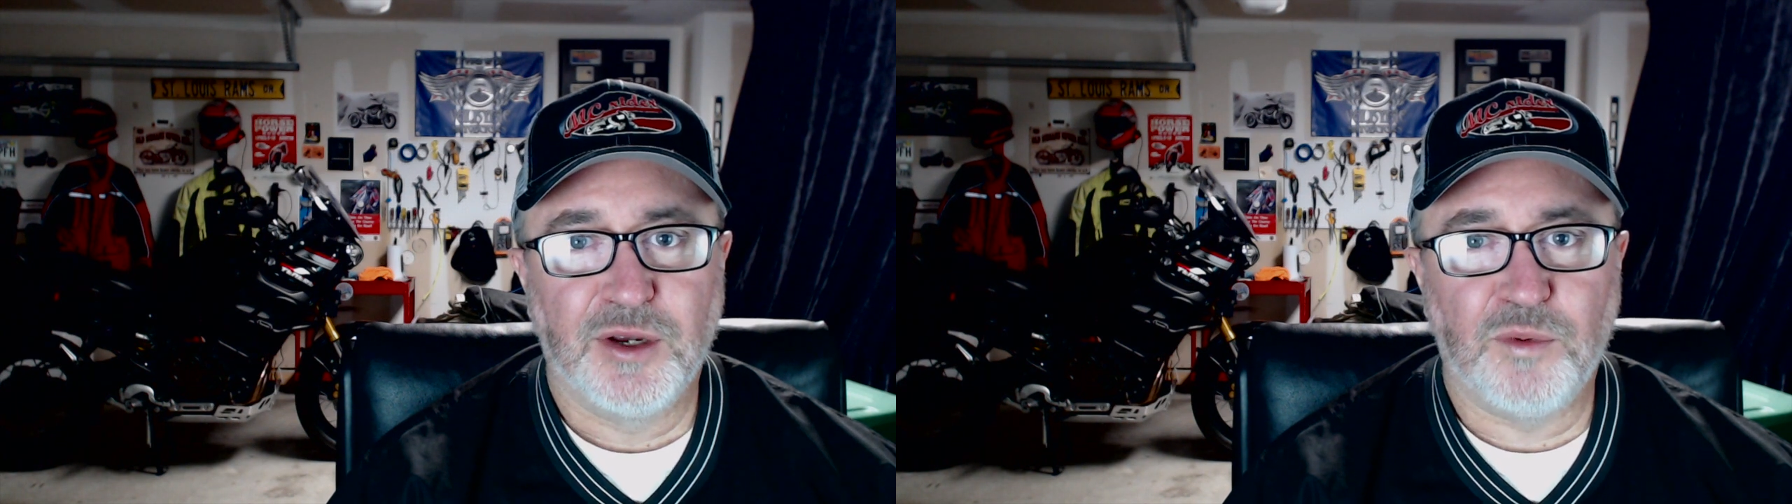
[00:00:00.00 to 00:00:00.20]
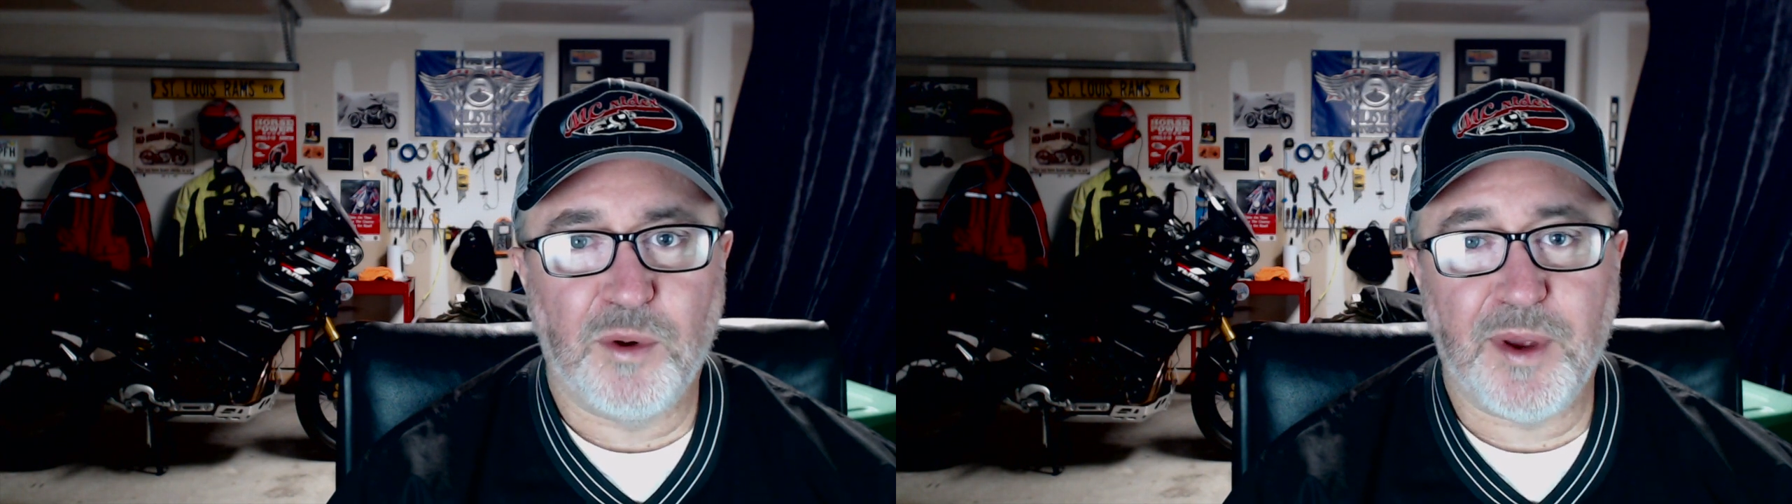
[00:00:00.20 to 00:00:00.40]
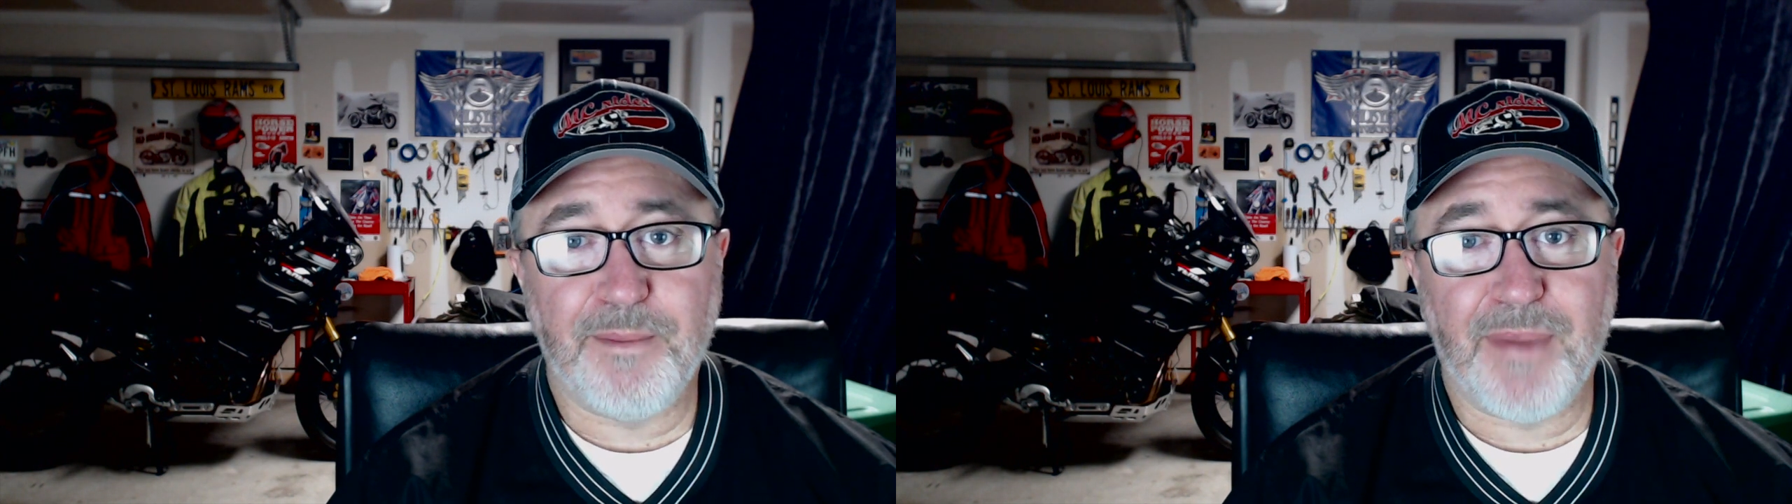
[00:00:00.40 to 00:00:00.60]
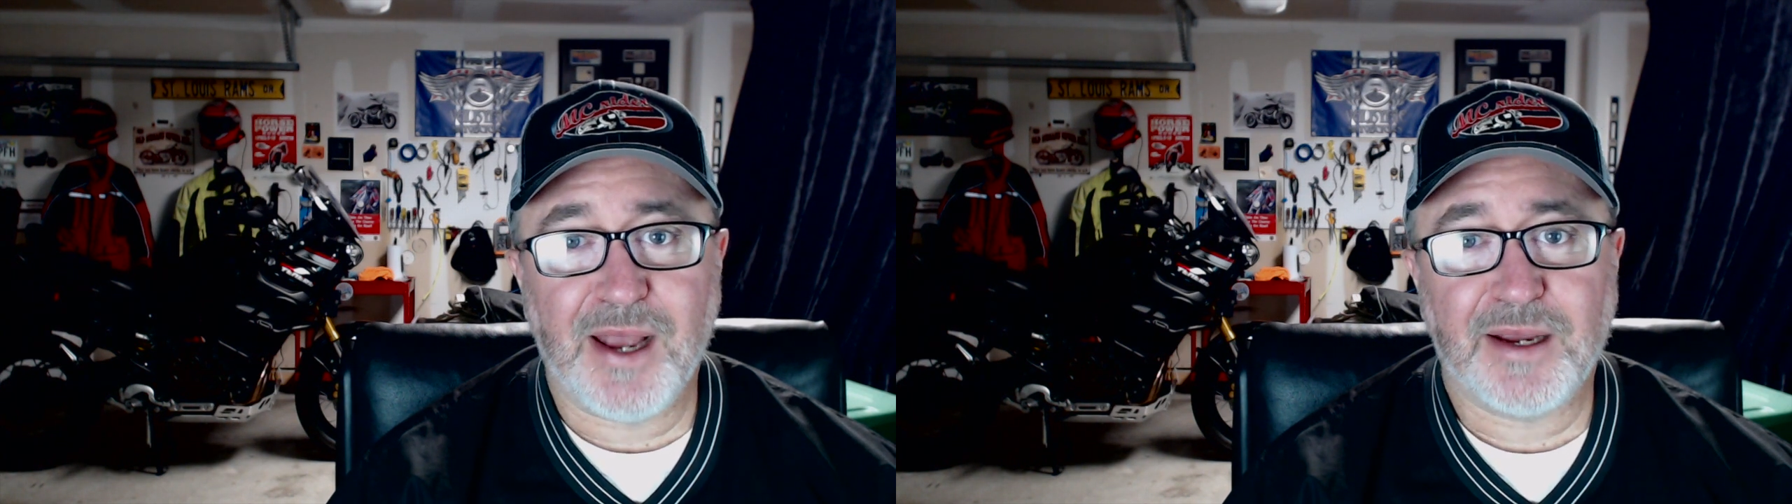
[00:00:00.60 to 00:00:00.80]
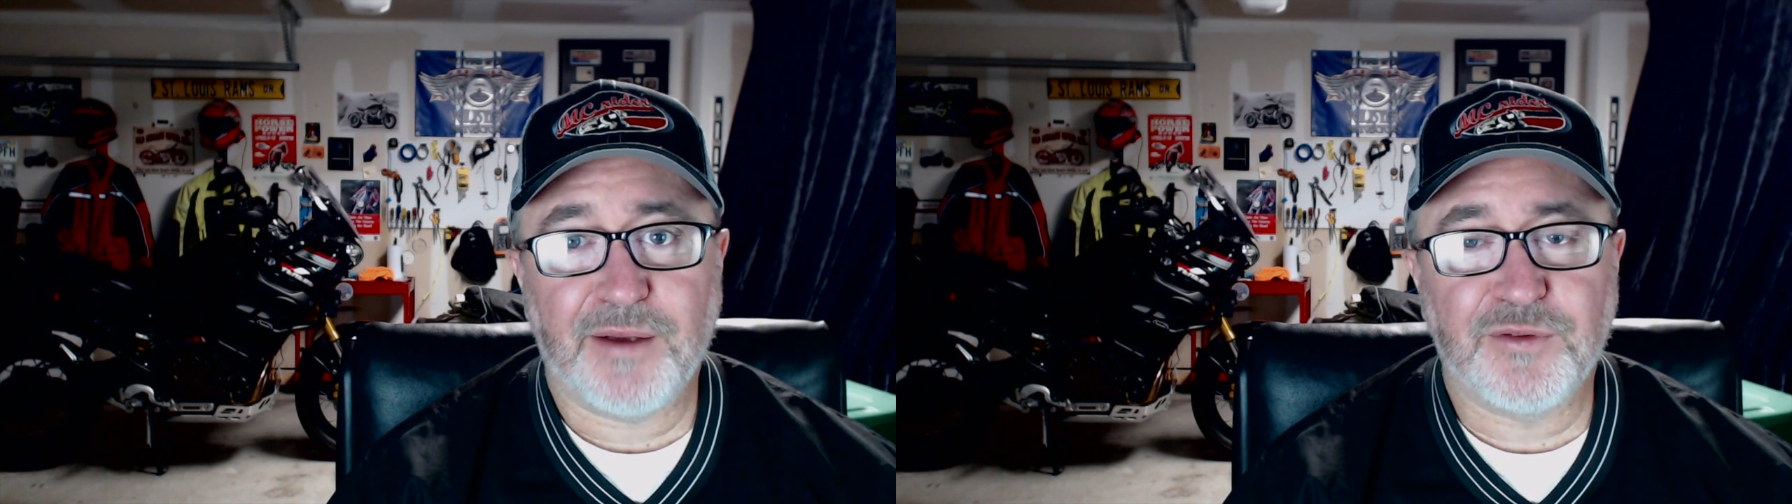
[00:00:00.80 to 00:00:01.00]
We'll be
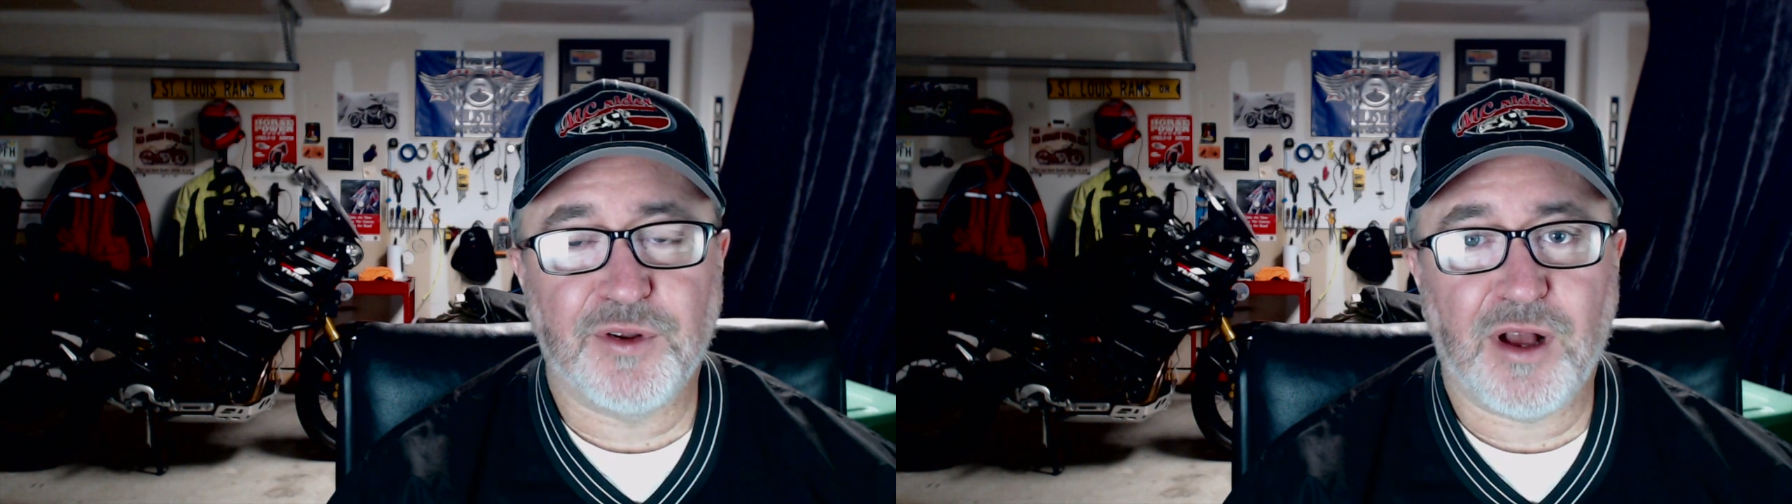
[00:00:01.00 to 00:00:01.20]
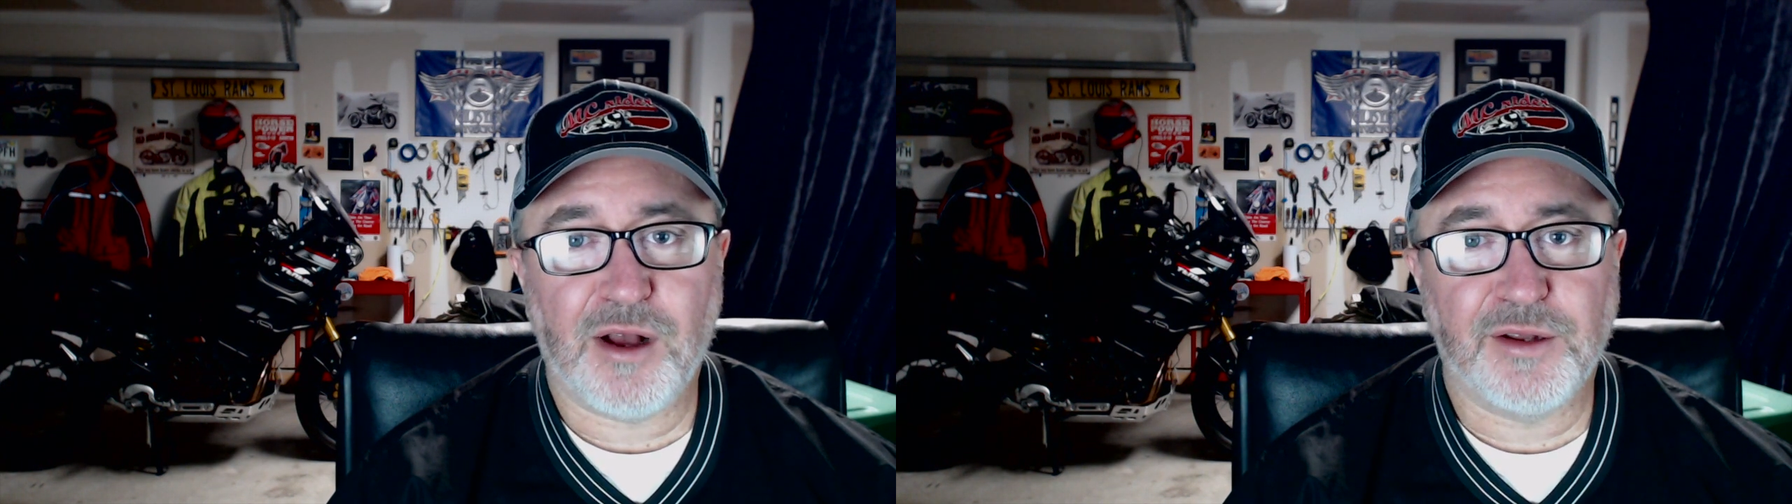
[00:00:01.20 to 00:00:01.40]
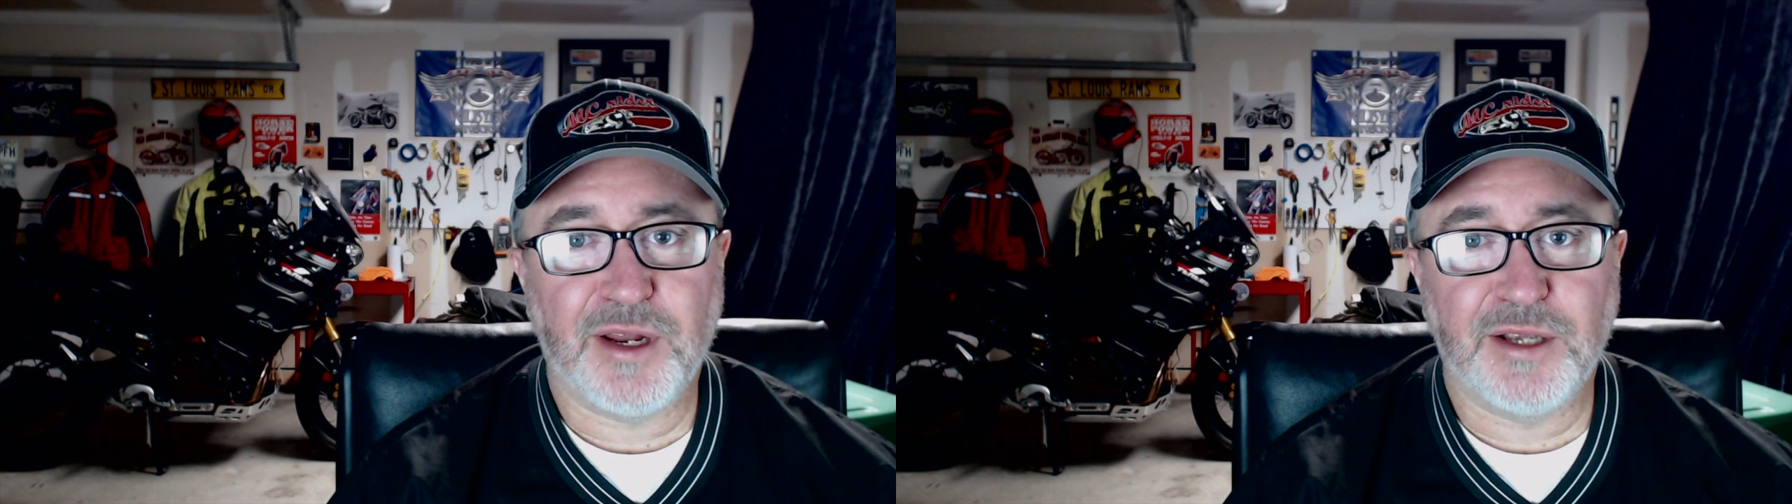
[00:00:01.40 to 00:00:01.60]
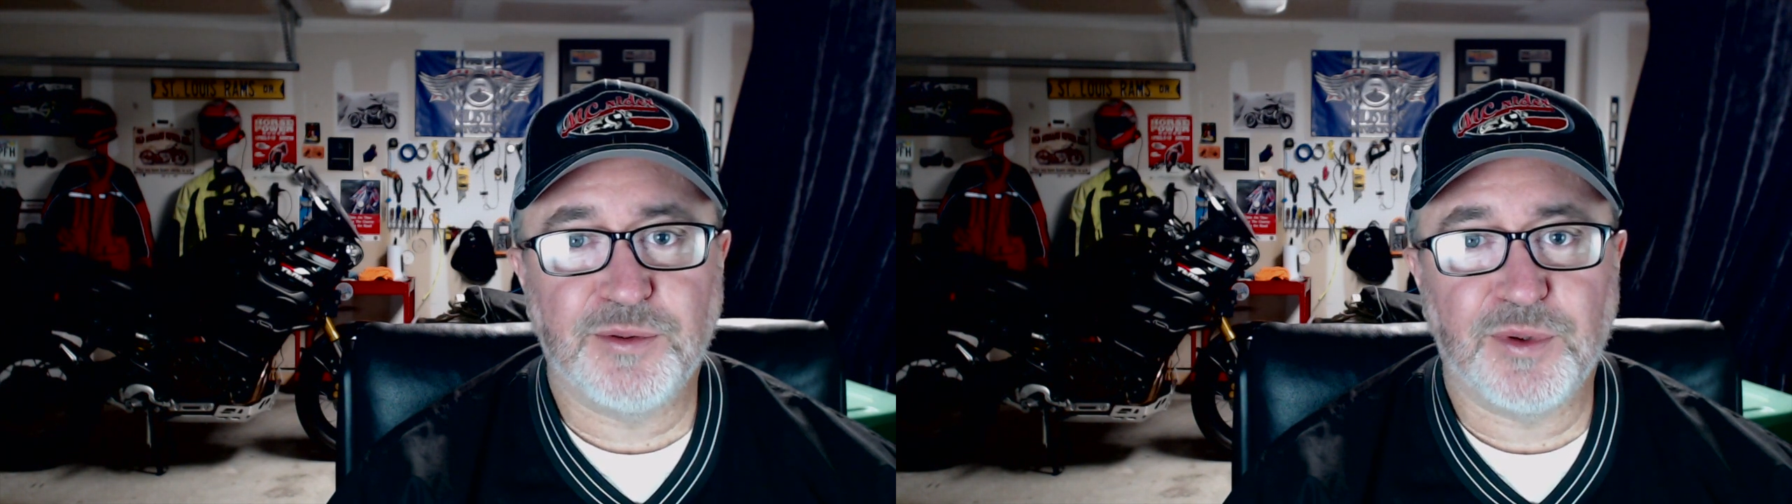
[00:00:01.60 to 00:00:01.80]
back after the holidays